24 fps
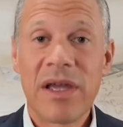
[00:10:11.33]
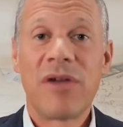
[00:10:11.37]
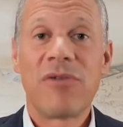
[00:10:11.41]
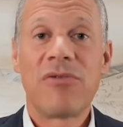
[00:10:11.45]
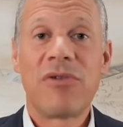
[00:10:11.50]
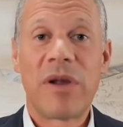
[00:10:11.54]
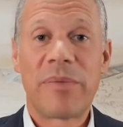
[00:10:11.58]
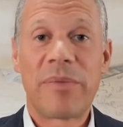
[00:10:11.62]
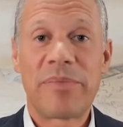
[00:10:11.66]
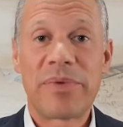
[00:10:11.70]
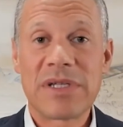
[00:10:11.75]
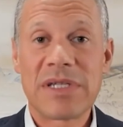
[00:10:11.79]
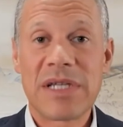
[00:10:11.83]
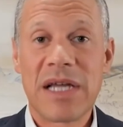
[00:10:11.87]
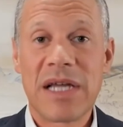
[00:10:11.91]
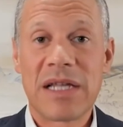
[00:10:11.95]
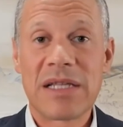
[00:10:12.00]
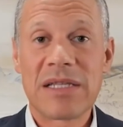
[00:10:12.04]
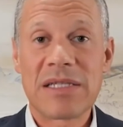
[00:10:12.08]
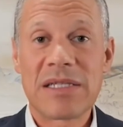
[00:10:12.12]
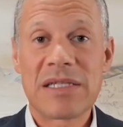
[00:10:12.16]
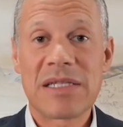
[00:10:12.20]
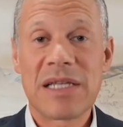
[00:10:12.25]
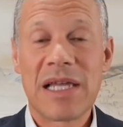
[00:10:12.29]

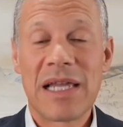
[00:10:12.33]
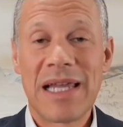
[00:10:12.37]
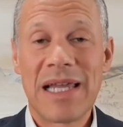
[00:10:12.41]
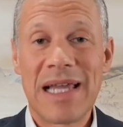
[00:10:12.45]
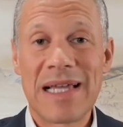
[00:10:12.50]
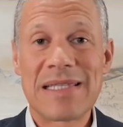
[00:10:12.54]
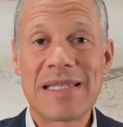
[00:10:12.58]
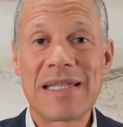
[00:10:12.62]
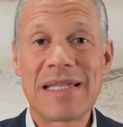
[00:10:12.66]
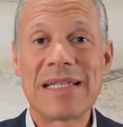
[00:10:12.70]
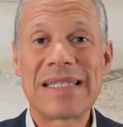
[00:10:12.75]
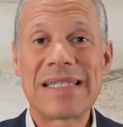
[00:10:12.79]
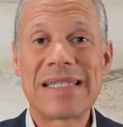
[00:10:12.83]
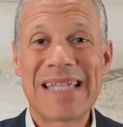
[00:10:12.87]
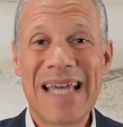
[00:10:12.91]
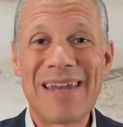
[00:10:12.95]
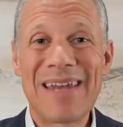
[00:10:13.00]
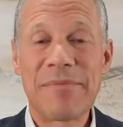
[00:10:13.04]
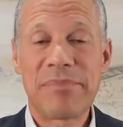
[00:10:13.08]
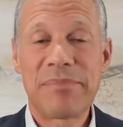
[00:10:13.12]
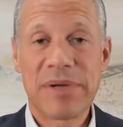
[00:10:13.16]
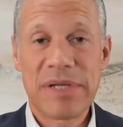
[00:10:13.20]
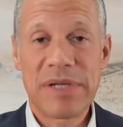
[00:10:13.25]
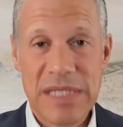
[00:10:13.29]
represents less than
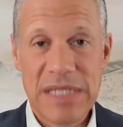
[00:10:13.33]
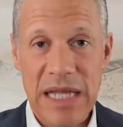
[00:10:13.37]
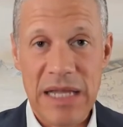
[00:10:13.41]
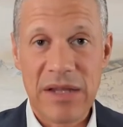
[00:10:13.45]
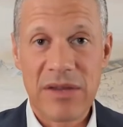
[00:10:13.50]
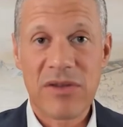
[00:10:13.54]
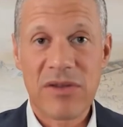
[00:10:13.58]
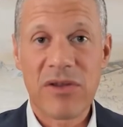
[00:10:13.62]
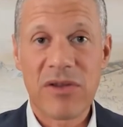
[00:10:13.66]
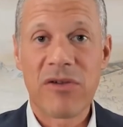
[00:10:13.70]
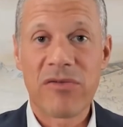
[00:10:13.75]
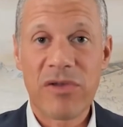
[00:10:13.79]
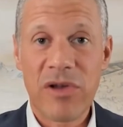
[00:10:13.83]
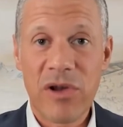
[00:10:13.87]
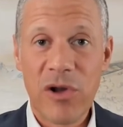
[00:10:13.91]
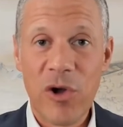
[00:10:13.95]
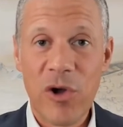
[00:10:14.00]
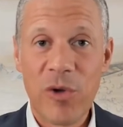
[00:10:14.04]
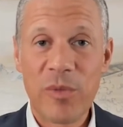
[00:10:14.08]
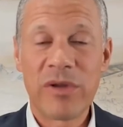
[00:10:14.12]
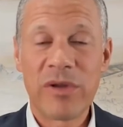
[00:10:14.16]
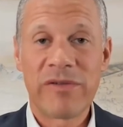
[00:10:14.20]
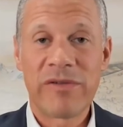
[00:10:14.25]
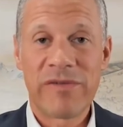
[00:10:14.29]
10% of
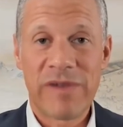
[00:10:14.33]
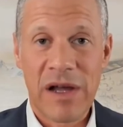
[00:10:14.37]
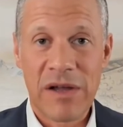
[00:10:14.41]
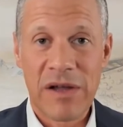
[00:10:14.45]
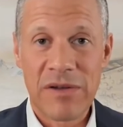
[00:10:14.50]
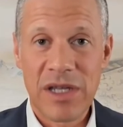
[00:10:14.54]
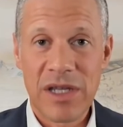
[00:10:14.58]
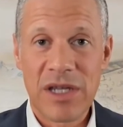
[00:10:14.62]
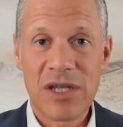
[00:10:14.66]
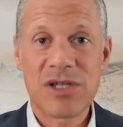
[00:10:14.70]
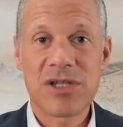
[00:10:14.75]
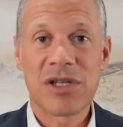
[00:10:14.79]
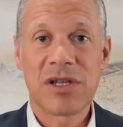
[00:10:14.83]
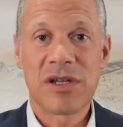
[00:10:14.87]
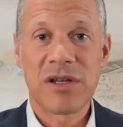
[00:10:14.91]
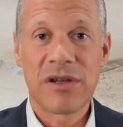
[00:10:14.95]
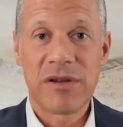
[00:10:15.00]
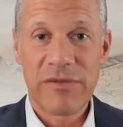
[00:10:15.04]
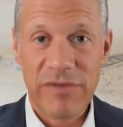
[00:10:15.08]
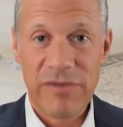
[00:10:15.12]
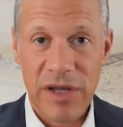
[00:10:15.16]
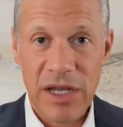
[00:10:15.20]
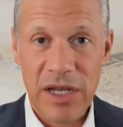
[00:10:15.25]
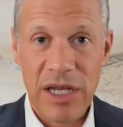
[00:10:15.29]
global
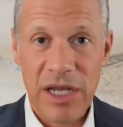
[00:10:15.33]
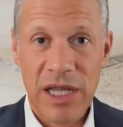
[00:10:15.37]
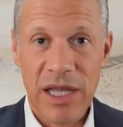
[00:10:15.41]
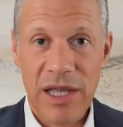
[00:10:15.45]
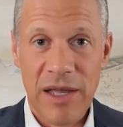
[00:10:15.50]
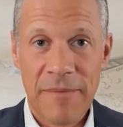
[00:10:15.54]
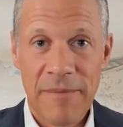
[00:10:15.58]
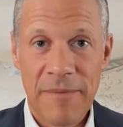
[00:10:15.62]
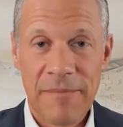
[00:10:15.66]
foundation funding.